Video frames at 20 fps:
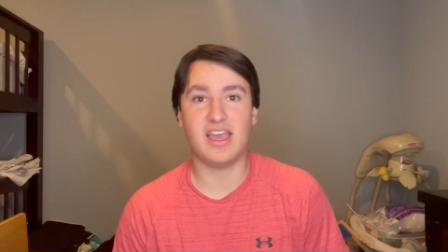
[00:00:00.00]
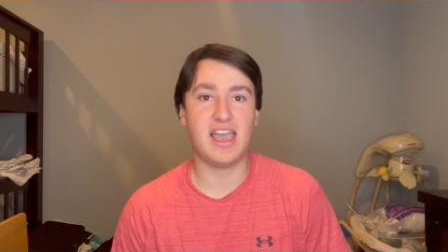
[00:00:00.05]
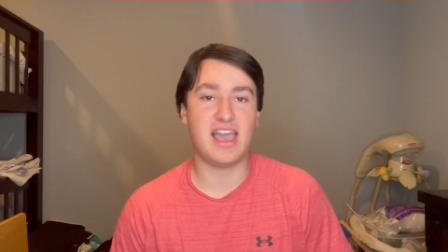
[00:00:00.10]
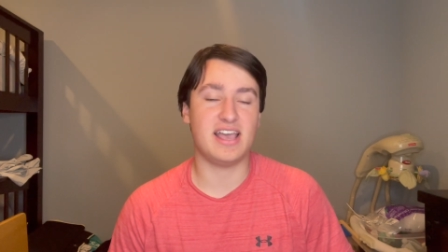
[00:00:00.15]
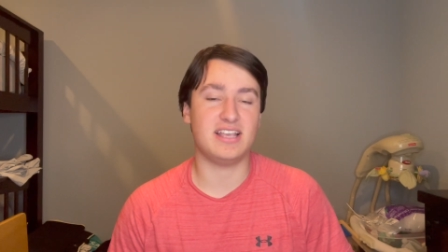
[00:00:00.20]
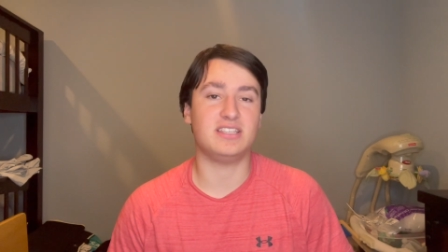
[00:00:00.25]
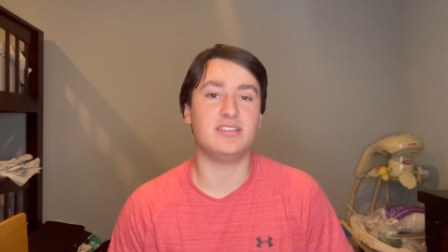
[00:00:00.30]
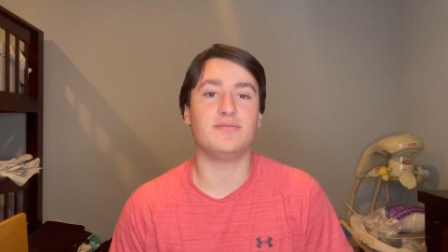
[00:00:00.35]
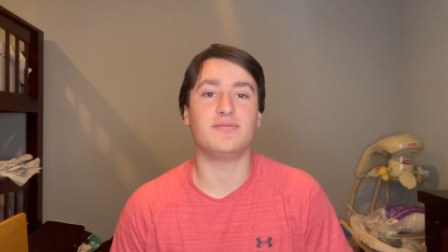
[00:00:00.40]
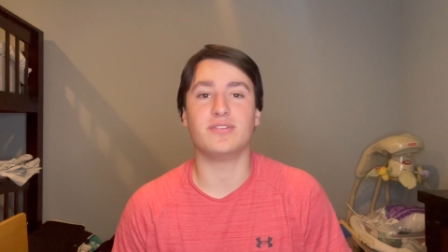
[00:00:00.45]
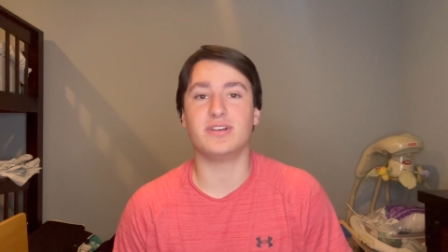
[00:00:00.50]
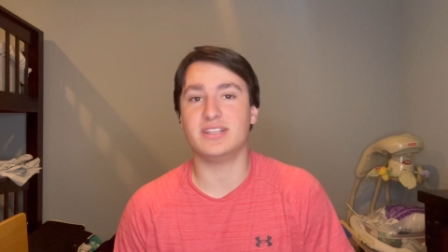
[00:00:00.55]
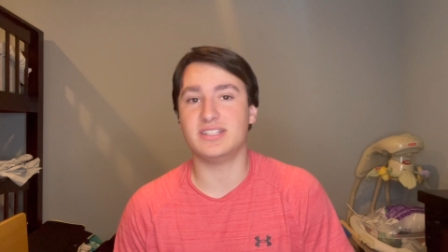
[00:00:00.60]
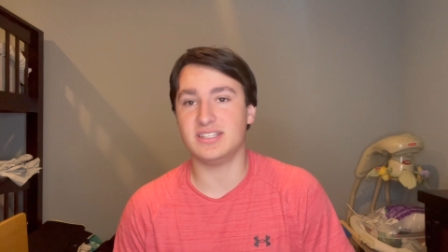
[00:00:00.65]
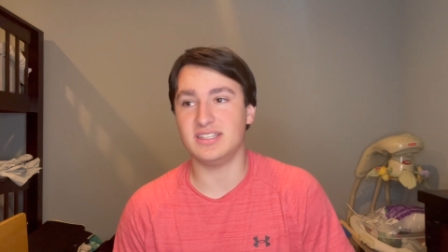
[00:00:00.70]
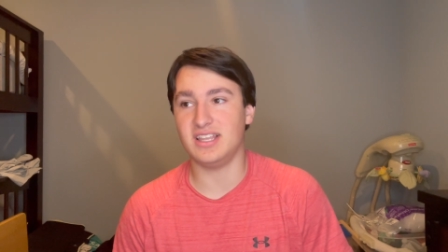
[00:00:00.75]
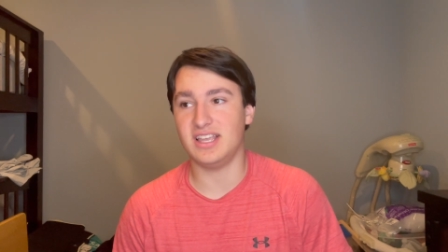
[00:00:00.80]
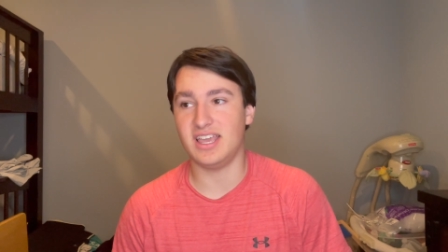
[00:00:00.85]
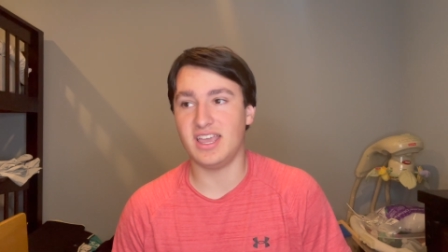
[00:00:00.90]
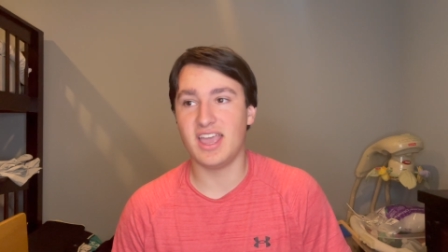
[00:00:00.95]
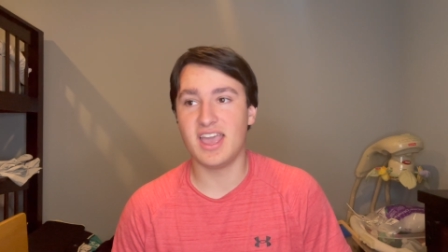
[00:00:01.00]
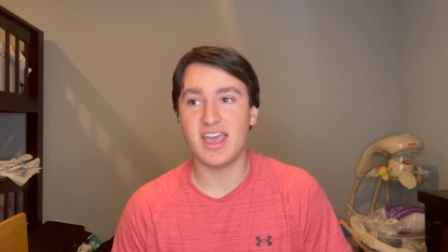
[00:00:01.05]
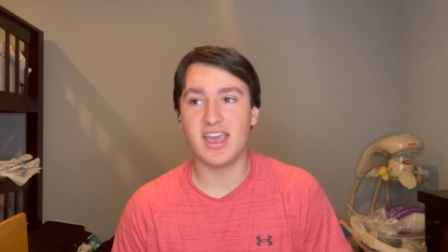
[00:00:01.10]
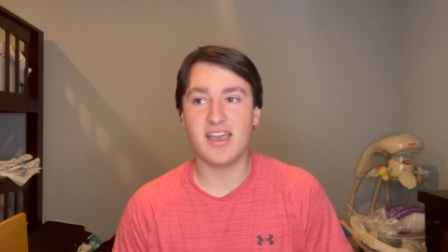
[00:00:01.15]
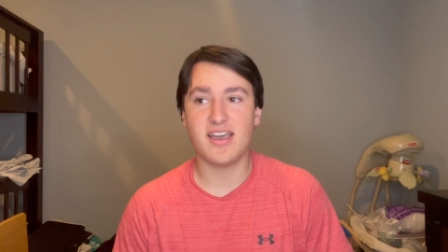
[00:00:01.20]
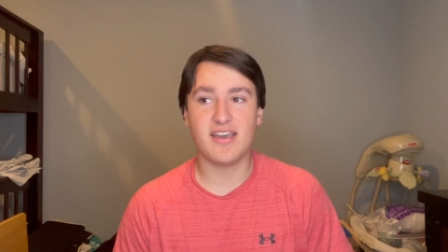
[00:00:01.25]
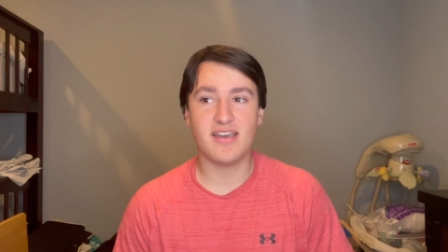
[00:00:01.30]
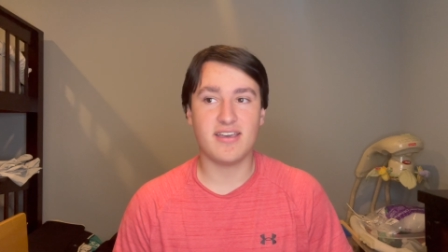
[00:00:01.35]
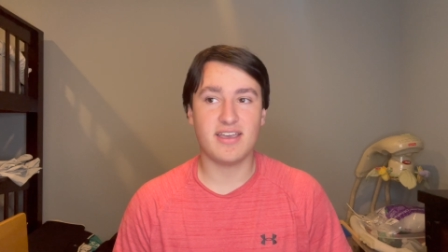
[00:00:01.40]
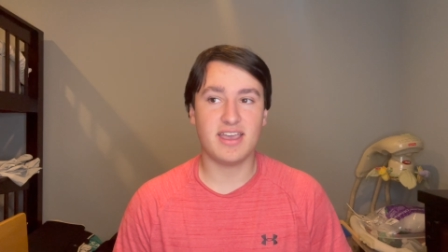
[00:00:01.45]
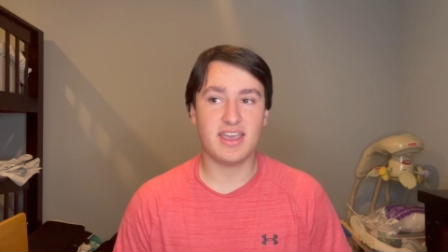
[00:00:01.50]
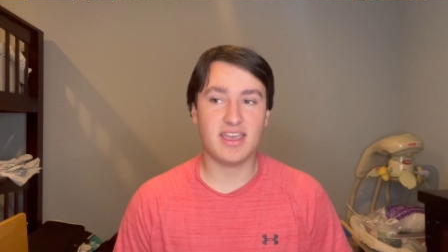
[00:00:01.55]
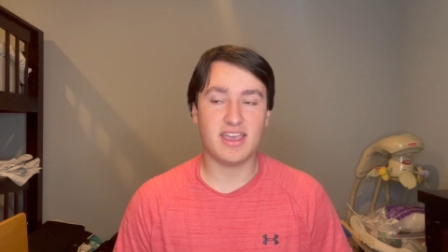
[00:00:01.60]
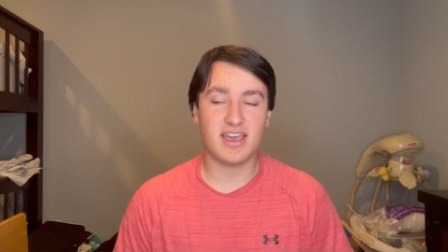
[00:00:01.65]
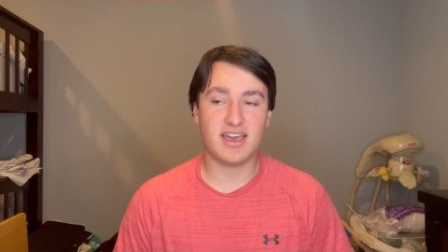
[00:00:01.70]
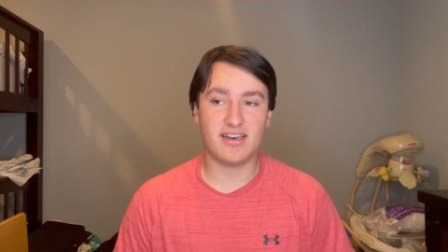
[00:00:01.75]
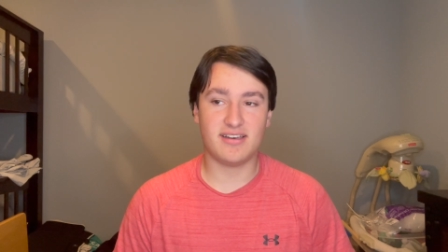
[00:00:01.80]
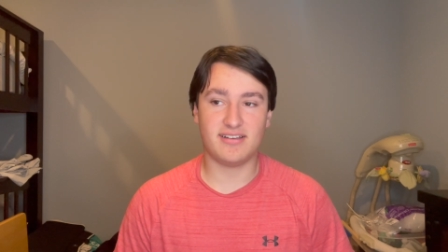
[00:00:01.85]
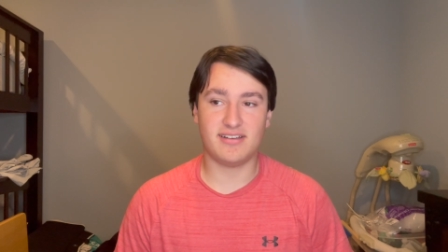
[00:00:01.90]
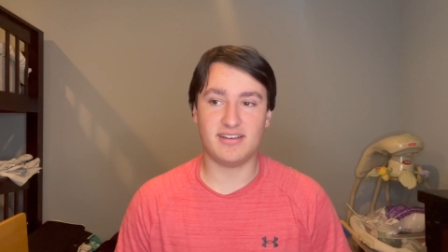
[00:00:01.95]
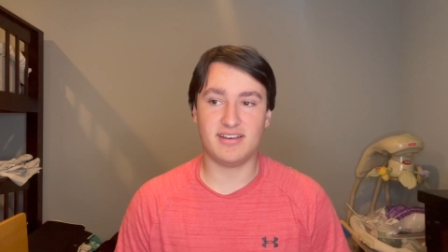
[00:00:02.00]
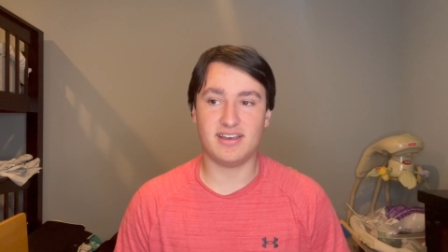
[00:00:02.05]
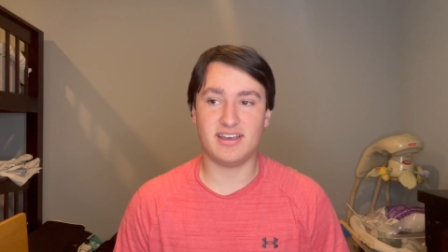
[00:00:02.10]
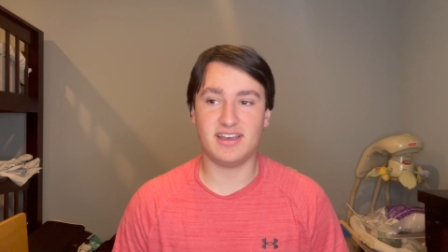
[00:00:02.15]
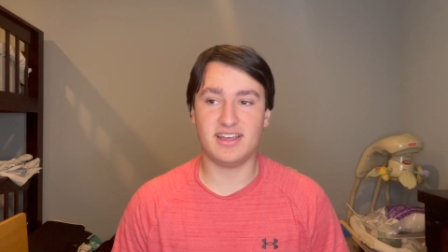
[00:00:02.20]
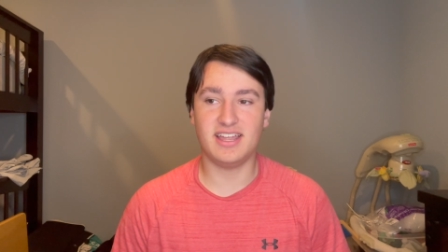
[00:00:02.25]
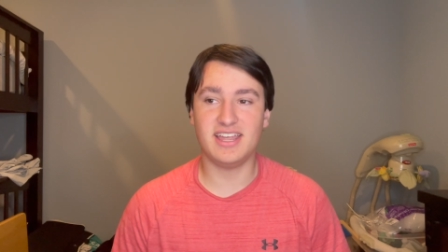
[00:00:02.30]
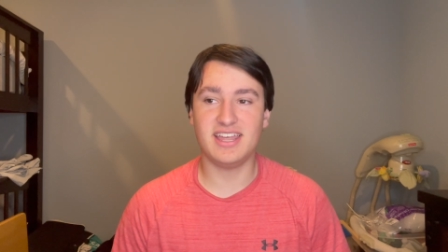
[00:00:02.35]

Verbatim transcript: as of recently. Uh,